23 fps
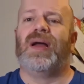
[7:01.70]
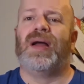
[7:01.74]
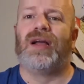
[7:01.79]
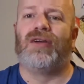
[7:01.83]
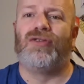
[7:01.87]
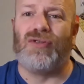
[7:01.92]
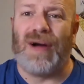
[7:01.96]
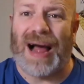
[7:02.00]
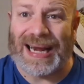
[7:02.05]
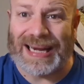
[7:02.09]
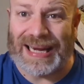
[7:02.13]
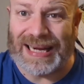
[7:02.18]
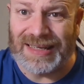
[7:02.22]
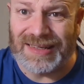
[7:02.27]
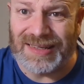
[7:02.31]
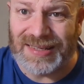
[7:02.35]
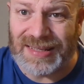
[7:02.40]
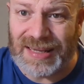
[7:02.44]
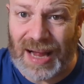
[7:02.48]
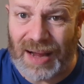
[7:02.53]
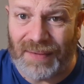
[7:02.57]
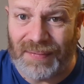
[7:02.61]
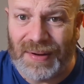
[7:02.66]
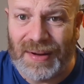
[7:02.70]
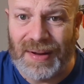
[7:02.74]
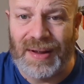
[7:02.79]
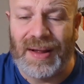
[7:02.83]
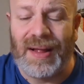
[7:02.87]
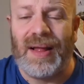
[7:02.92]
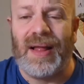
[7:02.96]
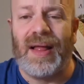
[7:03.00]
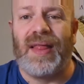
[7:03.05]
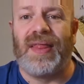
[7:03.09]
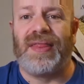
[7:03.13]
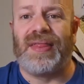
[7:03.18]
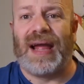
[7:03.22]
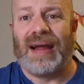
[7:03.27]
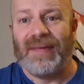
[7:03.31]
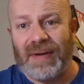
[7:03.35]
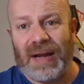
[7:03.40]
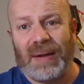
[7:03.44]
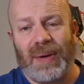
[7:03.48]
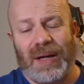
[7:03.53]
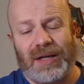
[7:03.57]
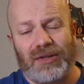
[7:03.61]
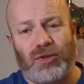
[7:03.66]
Cracking stuff. Thank you
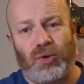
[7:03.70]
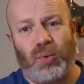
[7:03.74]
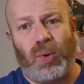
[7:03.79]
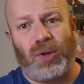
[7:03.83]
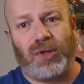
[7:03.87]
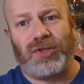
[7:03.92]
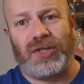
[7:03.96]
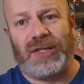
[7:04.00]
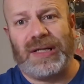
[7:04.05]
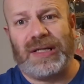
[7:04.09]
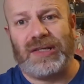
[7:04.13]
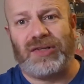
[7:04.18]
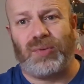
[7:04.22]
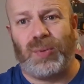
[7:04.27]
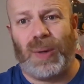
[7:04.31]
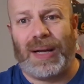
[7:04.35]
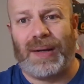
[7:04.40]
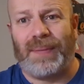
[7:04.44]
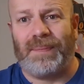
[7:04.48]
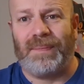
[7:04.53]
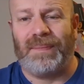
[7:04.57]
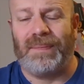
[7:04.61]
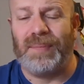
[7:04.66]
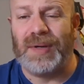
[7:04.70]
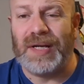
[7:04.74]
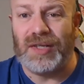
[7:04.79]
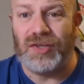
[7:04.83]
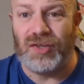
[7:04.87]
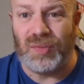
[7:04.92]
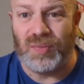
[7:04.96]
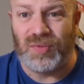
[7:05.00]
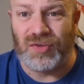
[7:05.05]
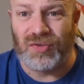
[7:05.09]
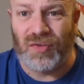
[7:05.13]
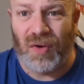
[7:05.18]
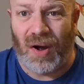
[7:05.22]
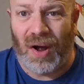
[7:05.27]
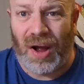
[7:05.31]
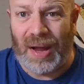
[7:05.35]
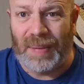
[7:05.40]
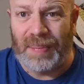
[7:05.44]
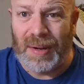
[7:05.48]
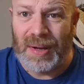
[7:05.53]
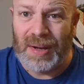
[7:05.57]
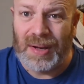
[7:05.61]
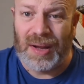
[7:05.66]
very much for watching this one. Please
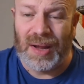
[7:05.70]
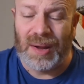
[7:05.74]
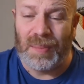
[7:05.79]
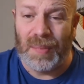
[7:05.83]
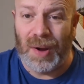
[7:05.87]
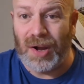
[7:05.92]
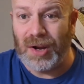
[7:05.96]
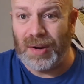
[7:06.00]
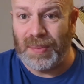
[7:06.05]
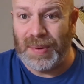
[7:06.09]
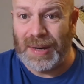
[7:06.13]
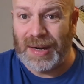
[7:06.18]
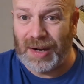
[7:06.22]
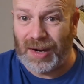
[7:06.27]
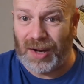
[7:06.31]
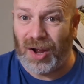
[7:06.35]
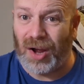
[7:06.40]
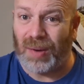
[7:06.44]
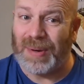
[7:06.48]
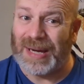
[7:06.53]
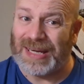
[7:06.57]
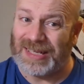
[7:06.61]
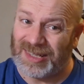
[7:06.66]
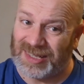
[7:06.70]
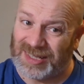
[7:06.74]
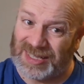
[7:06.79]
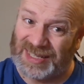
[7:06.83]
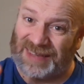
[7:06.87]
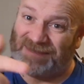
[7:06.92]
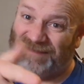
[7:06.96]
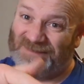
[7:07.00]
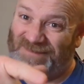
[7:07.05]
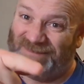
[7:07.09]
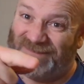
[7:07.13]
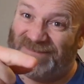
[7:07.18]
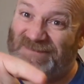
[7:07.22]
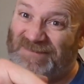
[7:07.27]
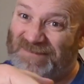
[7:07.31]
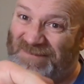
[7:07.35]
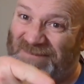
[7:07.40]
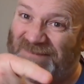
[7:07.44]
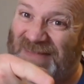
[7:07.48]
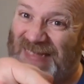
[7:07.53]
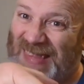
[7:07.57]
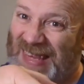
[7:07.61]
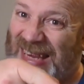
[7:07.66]
subscribe. Murder me in the comments.
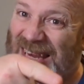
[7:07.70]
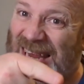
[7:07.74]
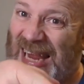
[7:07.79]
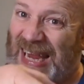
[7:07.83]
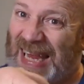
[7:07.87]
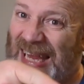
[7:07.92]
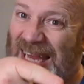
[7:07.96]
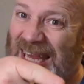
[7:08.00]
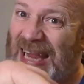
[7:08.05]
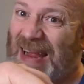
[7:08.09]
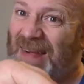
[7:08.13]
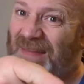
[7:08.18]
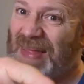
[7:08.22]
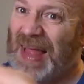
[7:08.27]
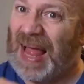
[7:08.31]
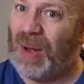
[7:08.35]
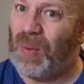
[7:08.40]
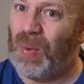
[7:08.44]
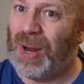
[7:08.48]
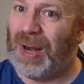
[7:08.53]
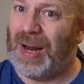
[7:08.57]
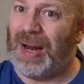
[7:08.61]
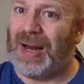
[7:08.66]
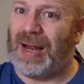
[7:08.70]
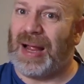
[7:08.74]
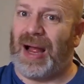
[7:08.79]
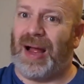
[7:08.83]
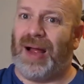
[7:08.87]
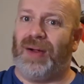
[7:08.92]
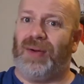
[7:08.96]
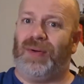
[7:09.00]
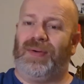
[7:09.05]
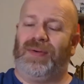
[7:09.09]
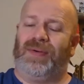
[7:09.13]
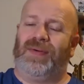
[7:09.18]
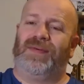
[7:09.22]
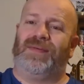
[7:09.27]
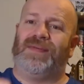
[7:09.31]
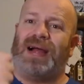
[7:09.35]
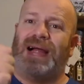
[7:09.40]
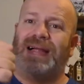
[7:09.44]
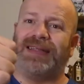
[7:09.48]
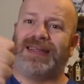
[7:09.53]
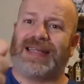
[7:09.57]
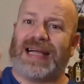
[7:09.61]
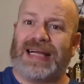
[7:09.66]
And give that one a go.
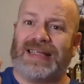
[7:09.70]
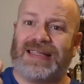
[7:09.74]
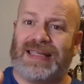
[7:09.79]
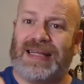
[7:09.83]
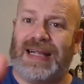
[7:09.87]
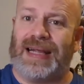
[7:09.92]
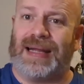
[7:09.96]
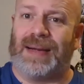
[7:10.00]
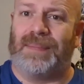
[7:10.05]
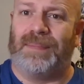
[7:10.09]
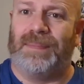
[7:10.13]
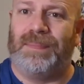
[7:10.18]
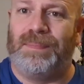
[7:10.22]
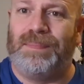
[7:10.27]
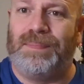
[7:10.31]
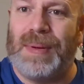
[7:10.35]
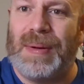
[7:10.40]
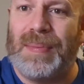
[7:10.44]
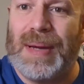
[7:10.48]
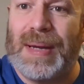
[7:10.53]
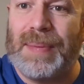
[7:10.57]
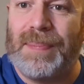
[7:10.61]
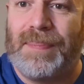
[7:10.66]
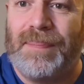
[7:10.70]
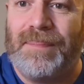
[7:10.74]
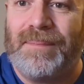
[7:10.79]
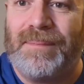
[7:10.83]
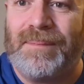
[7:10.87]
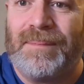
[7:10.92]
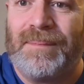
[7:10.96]
Fantastic. Bim, bim.